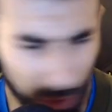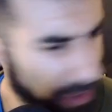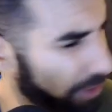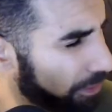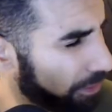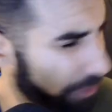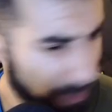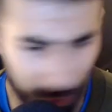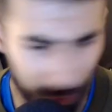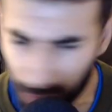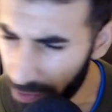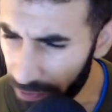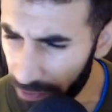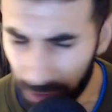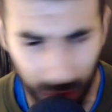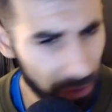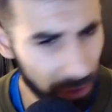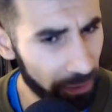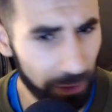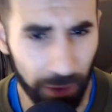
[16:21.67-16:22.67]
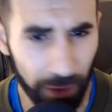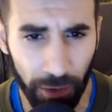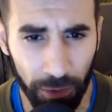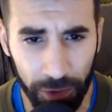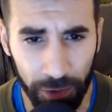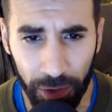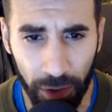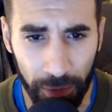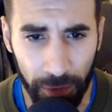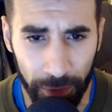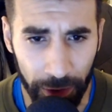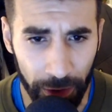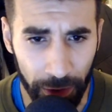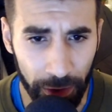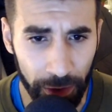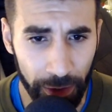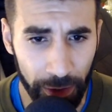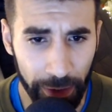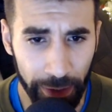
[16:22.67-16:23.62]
have found out a long time ago.